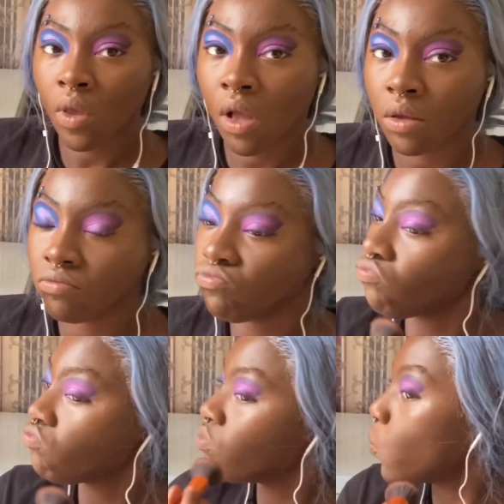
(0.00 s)
to you.
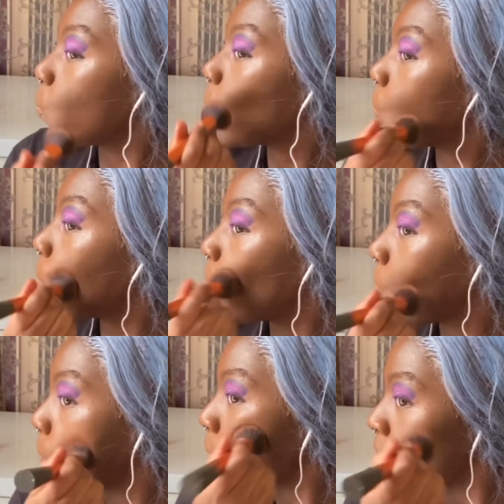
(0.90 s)
I know this is a
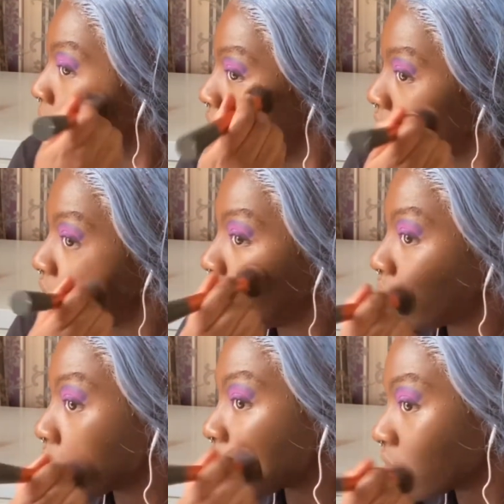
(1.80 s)
makeup tutorial, but I really,
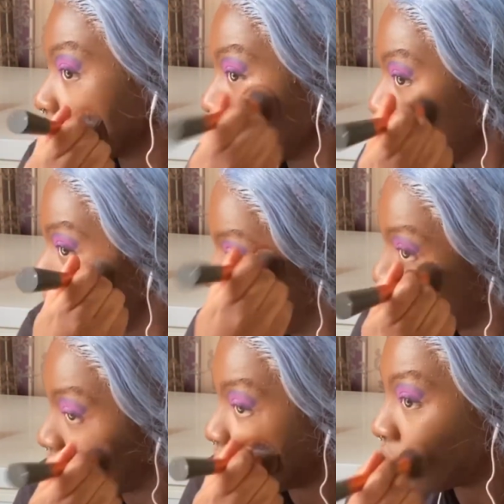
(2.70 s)
like,
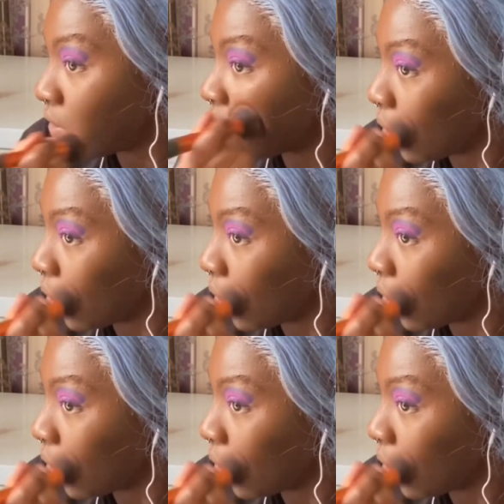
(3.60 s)
sometimes I, you know,